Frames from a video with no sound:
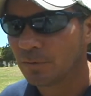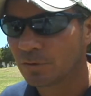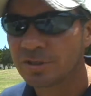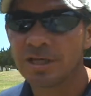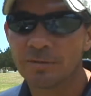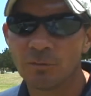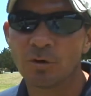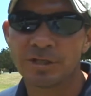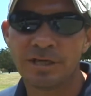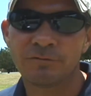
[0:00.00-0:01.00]
We're seeing
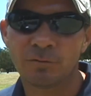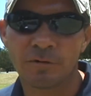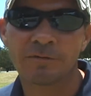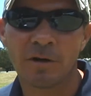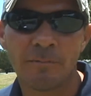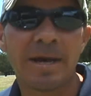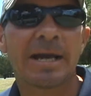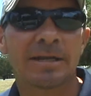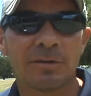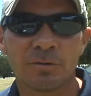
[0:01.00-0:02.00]
more tiff dwarf come
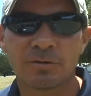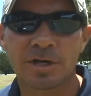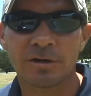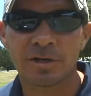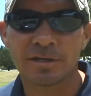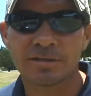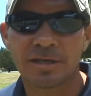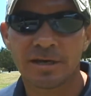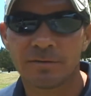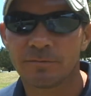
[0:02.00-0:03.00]
back in those areas
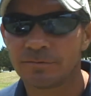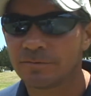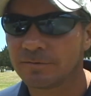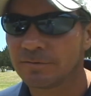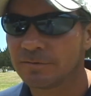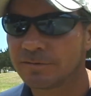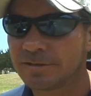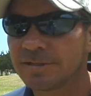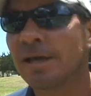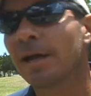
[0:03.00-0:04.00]
that
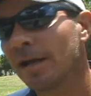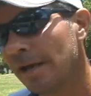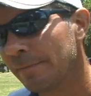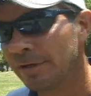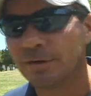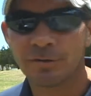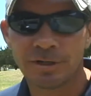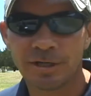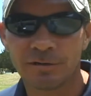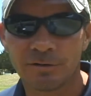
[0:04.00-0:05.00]
it's not happening
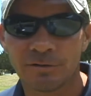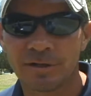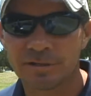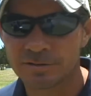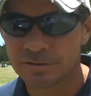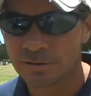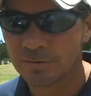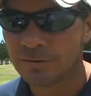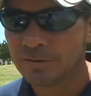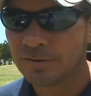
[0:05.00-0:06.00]
on the other greens. So
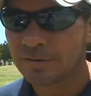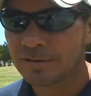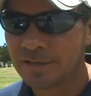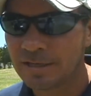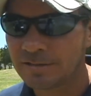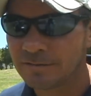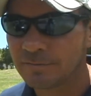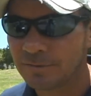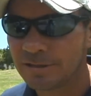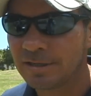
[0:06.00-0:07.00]
that,
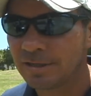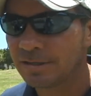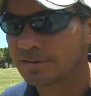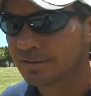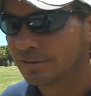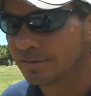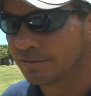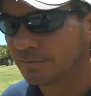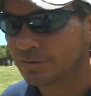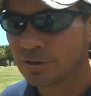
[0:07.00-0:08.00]
we think, is
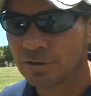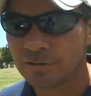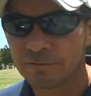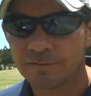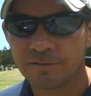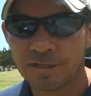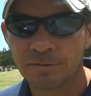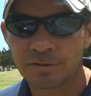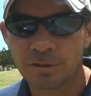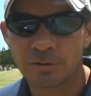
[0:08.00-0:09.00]
a result of
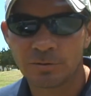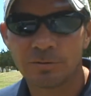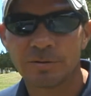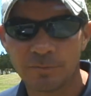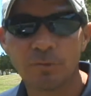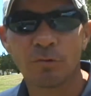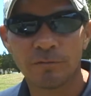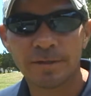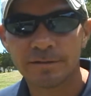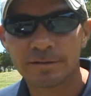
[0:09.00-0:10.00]
nematode
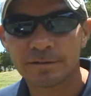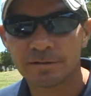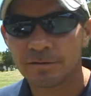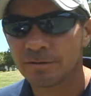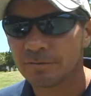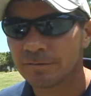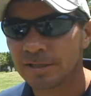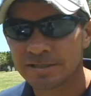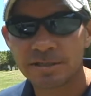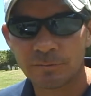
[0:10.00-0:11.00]
improvement, you know,
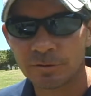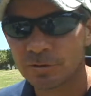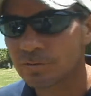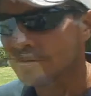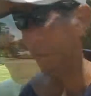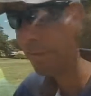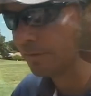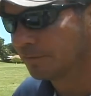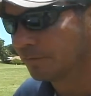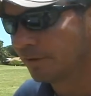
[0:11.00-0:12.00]
less nematodes.
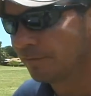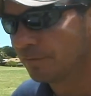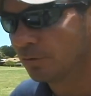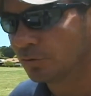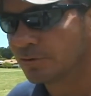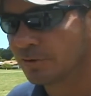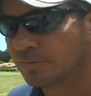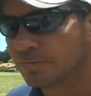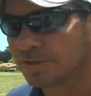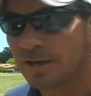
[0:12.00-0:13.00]
We've pulled
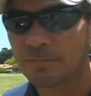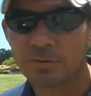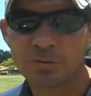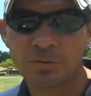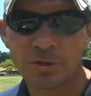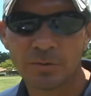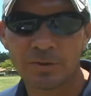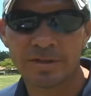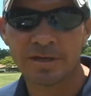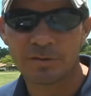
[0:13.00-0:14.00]
some samples where
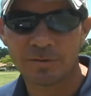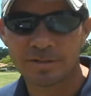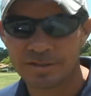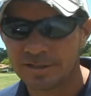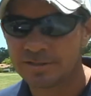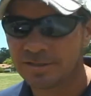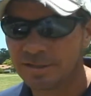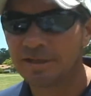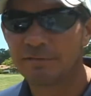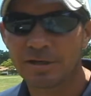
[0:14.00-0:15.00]
we think we see a
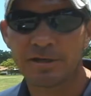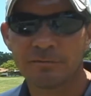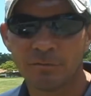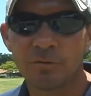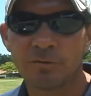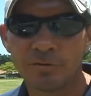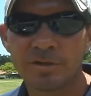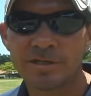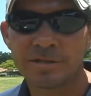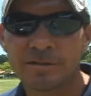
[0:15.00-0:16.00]
significant root
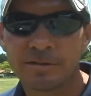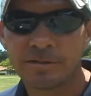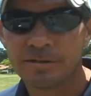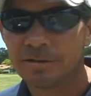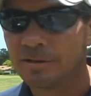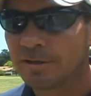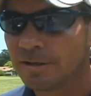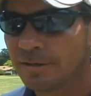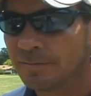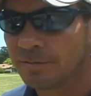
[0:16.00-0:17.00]
increase
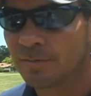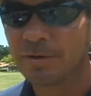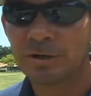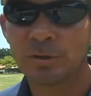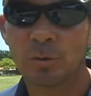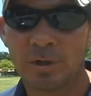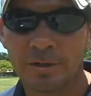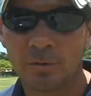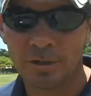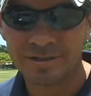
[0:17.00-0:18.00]
compared to
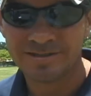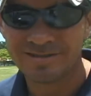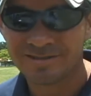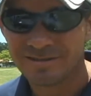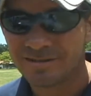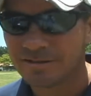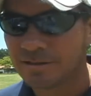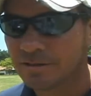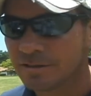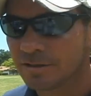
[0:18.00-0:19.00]
what it was.
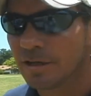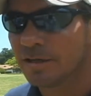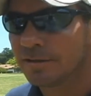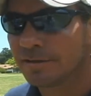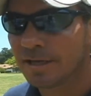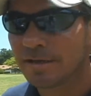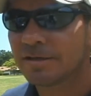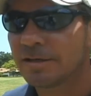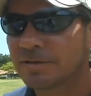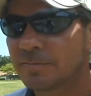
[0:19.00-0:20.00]
That
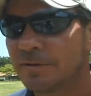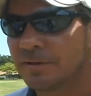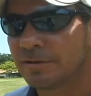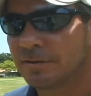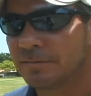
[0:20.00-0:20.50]
has been